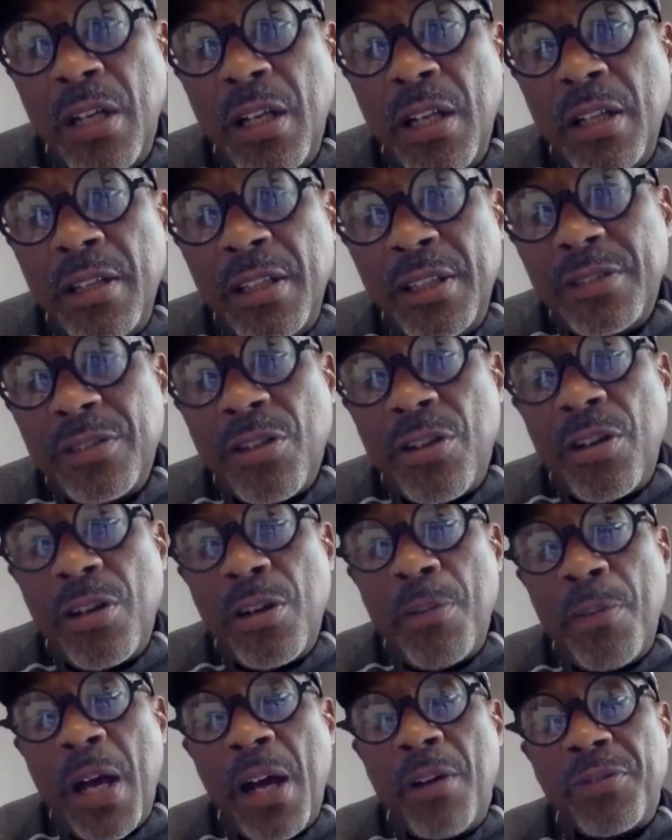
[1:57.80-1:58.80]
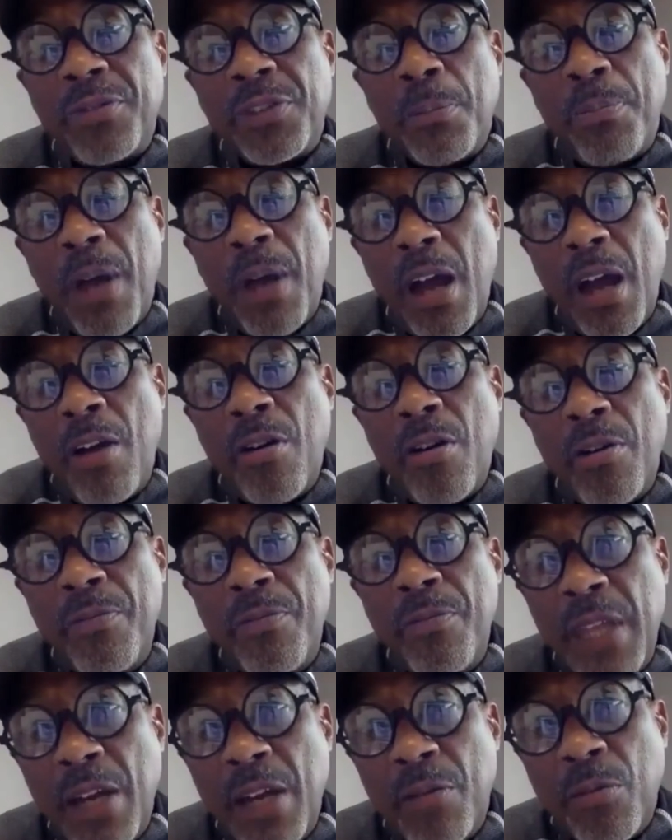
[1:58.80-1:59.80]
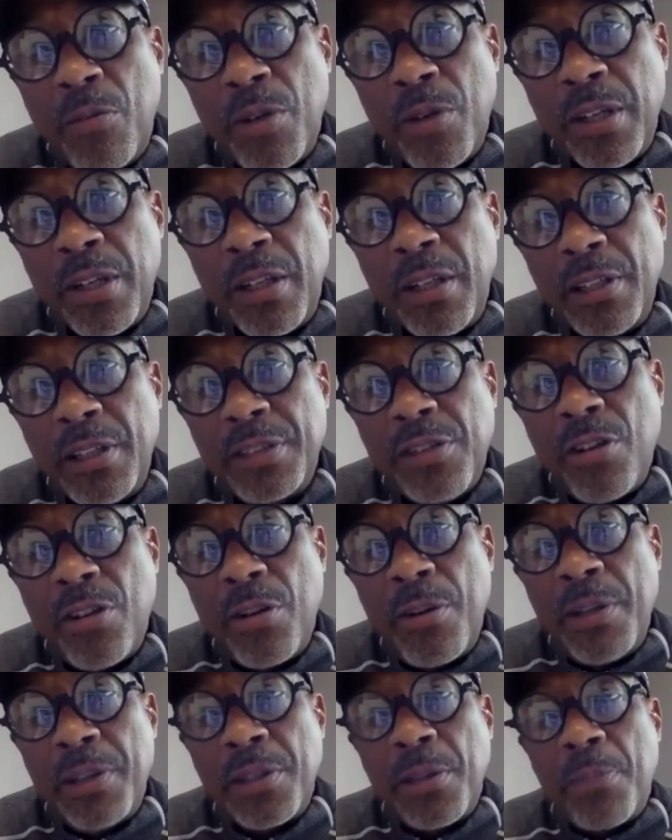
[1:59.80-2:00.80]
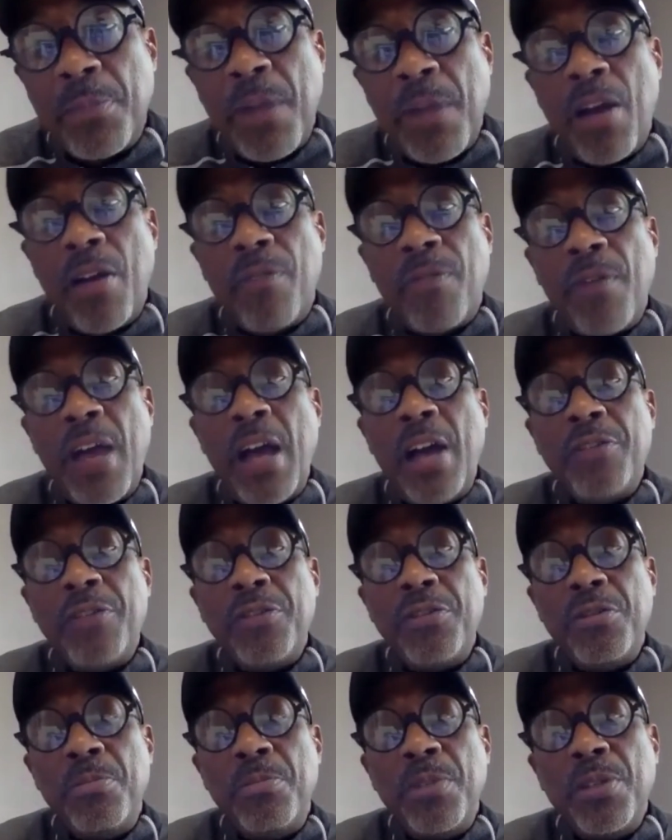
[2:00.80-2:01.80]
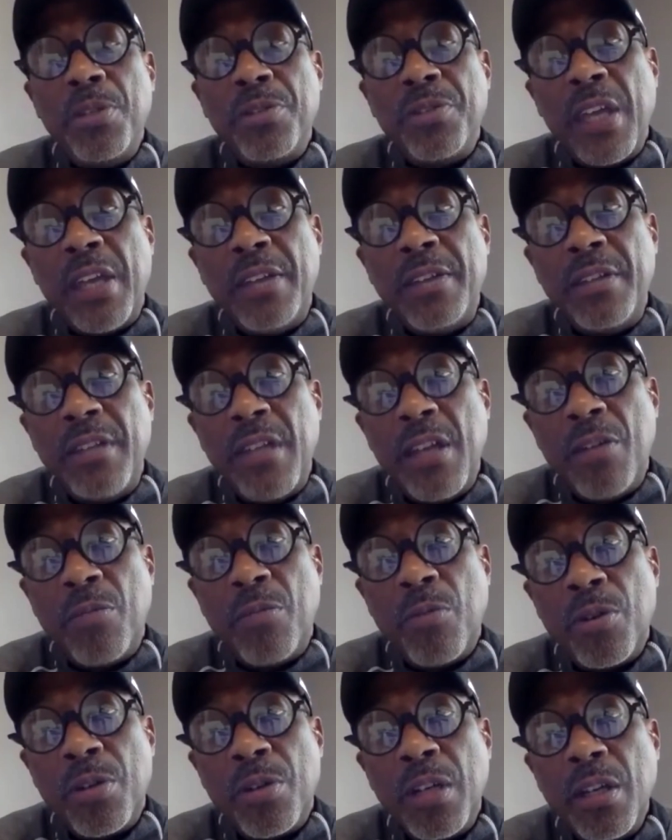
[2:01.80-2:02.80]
let's talk about the power of networking. Let's talk about the power of how you build that network